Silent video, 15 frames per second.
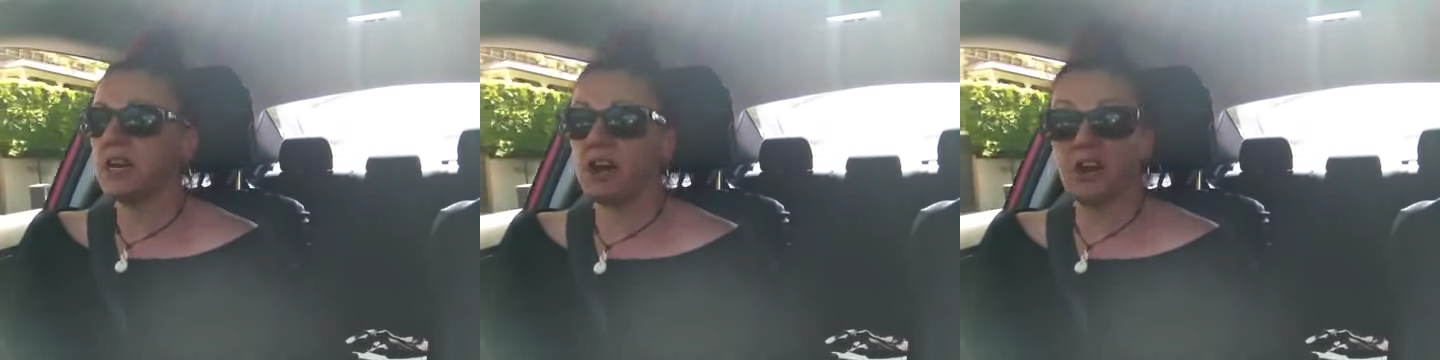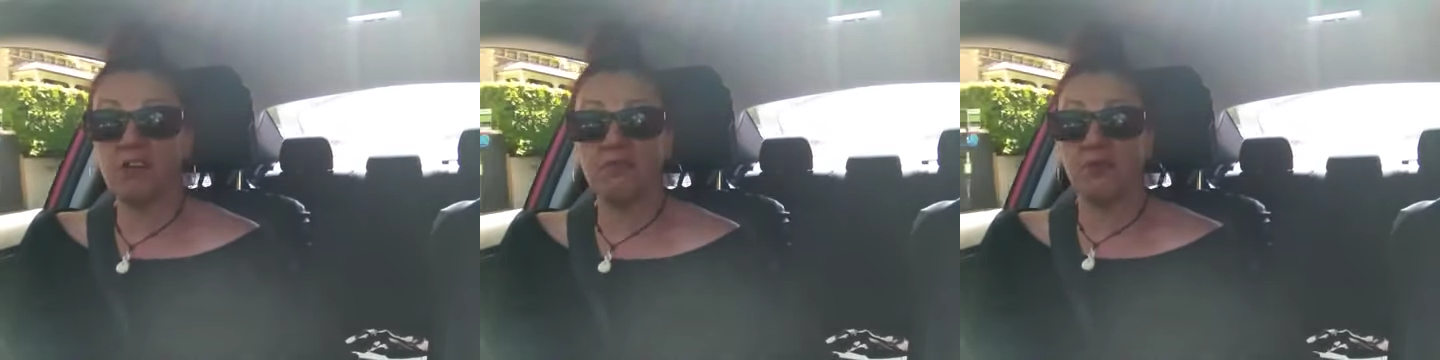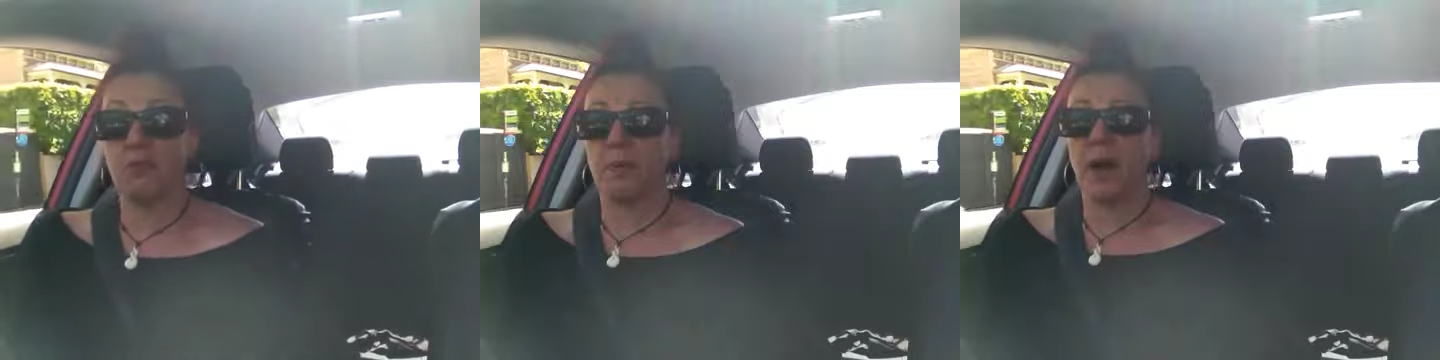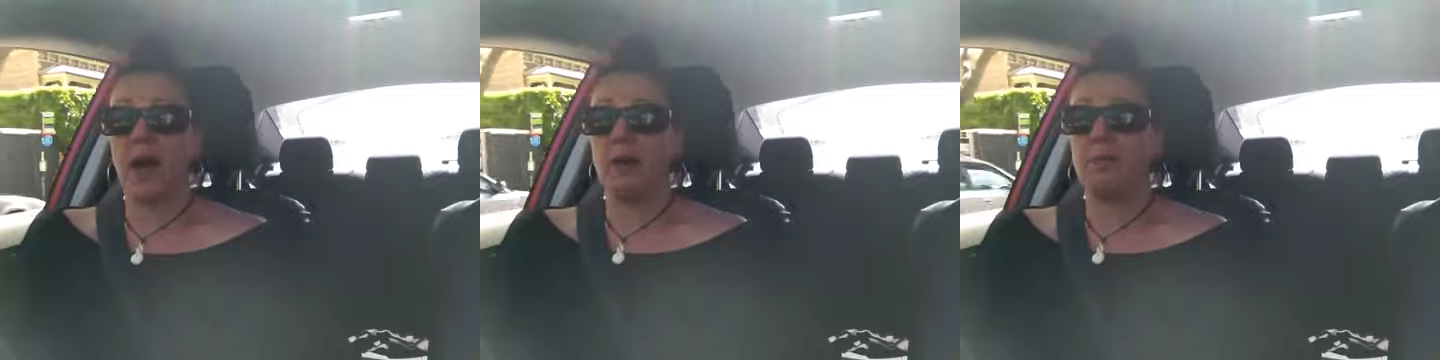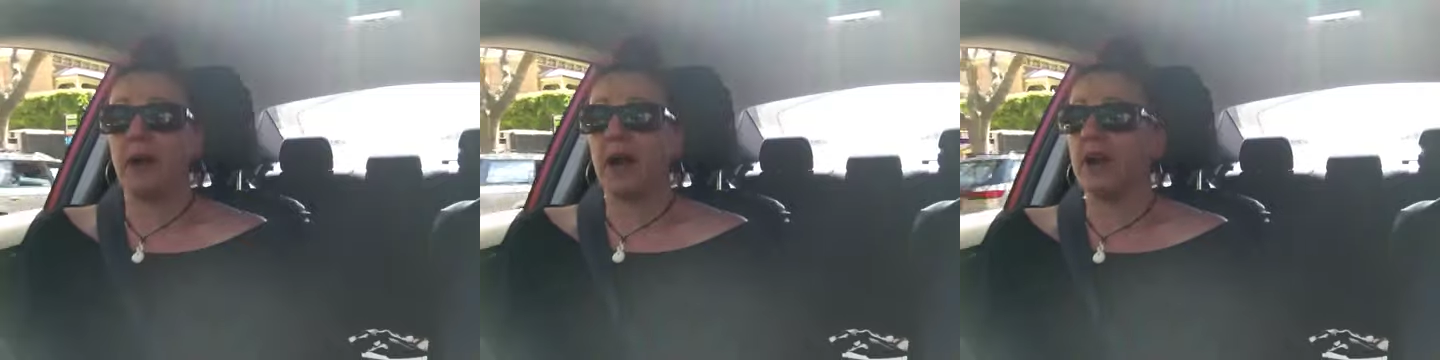I don't feel
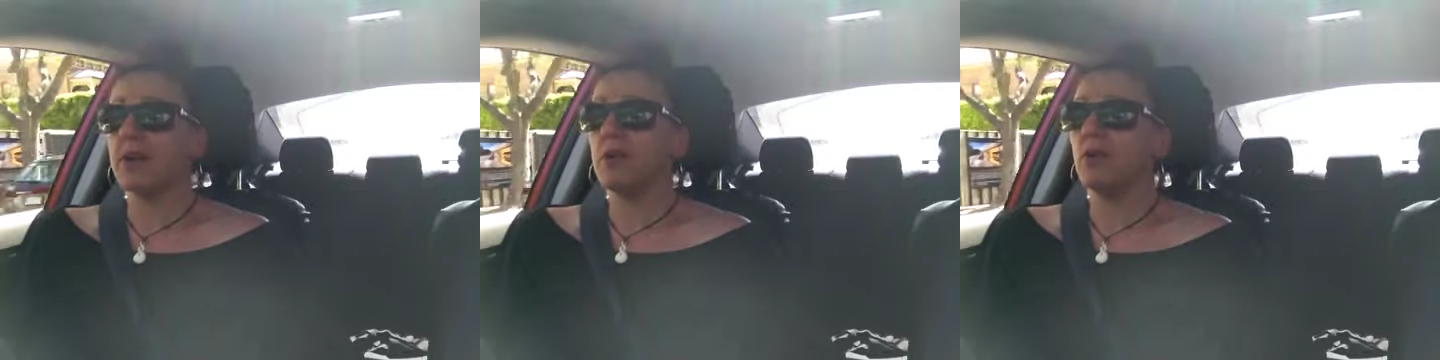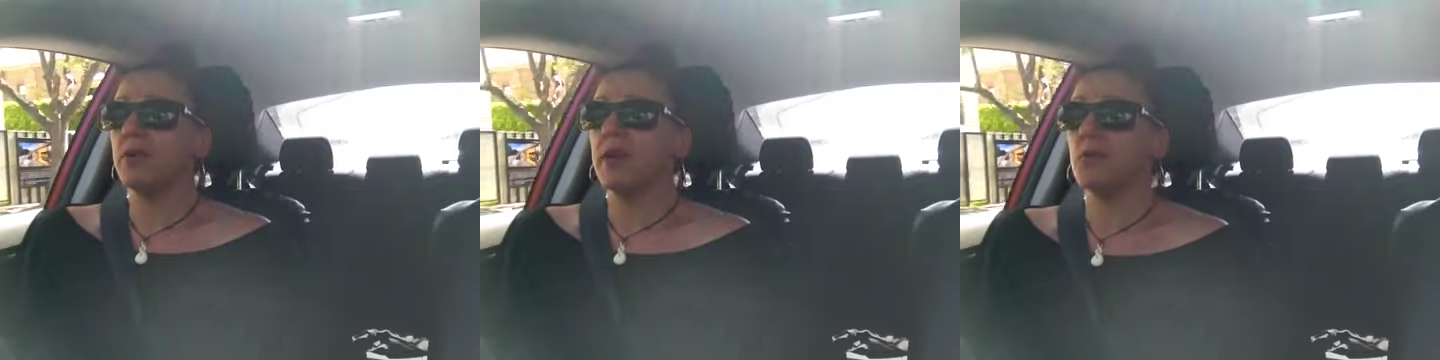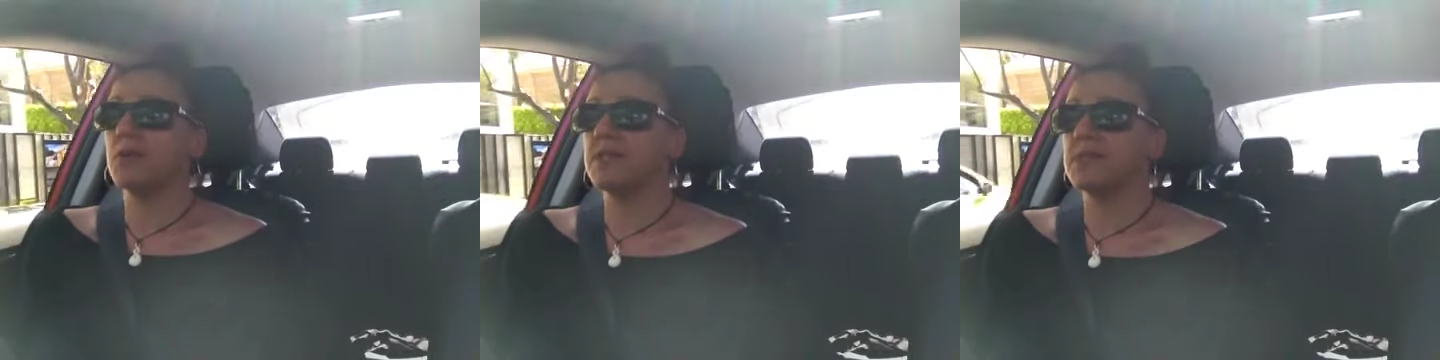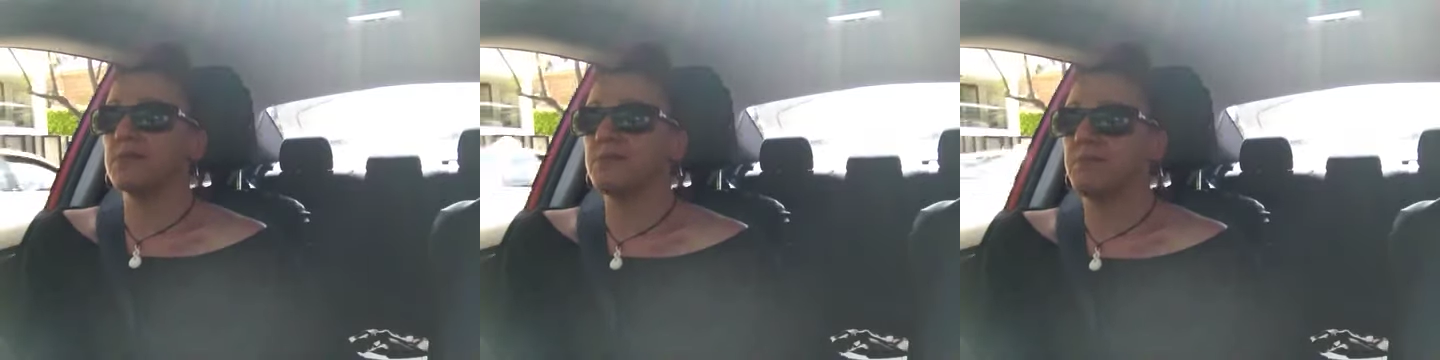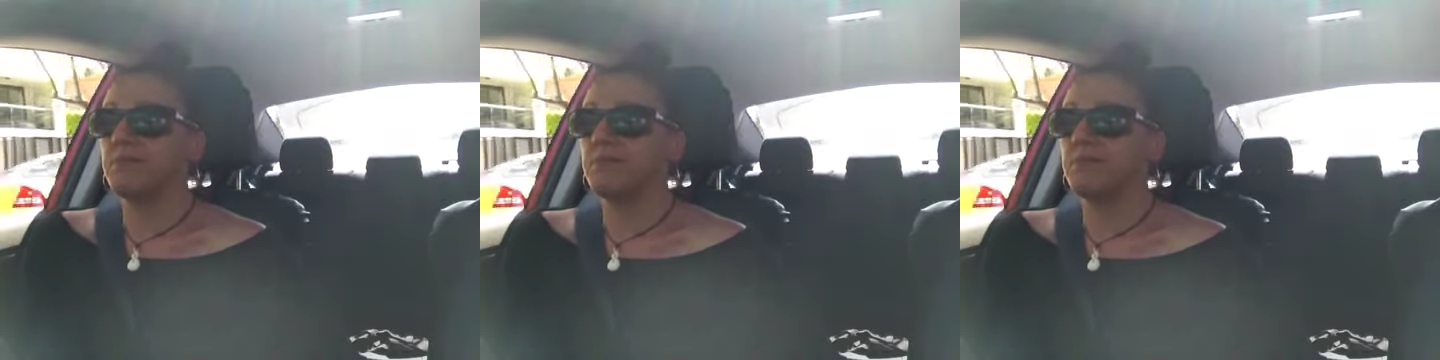bad about it at all. It was,